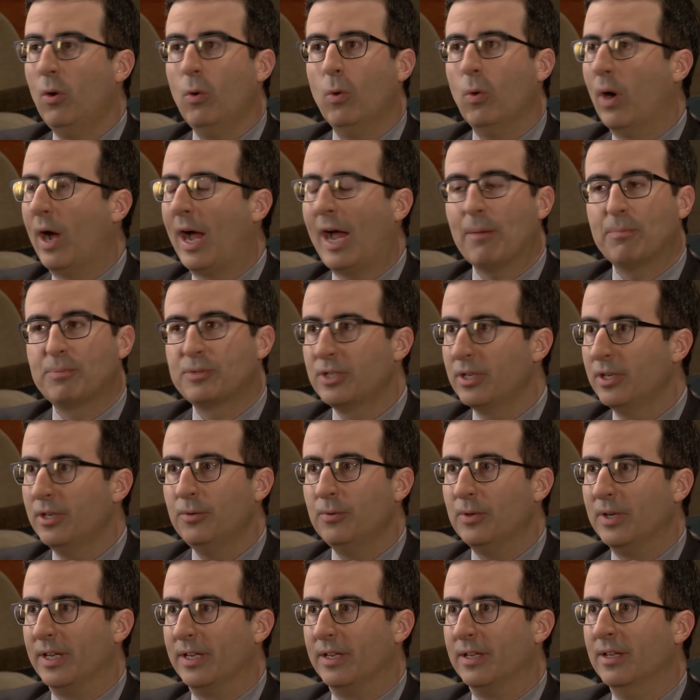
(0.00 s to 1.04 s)
Oh,
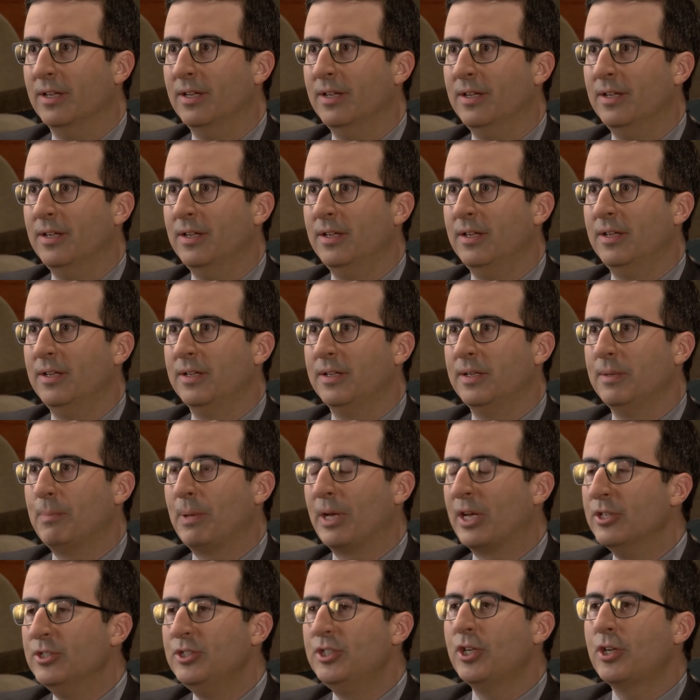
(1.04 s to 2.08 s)
absolutely.
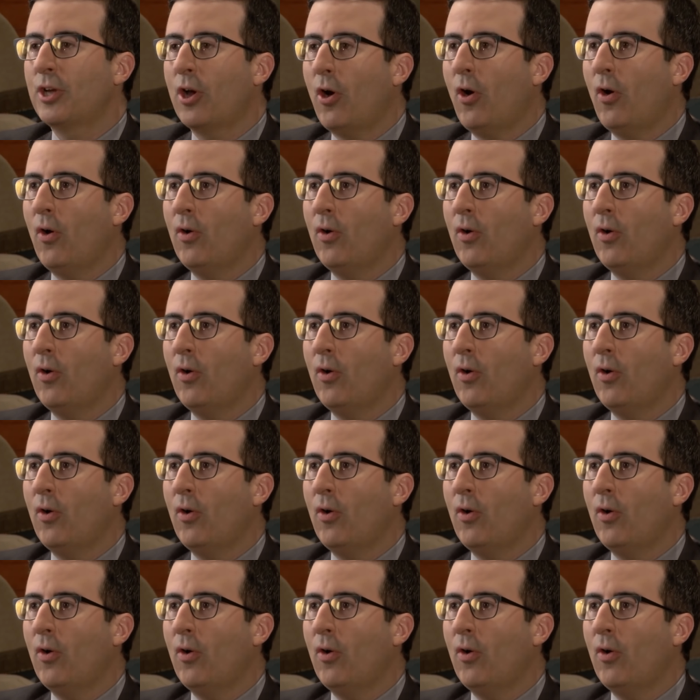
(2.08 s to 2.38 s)
Because you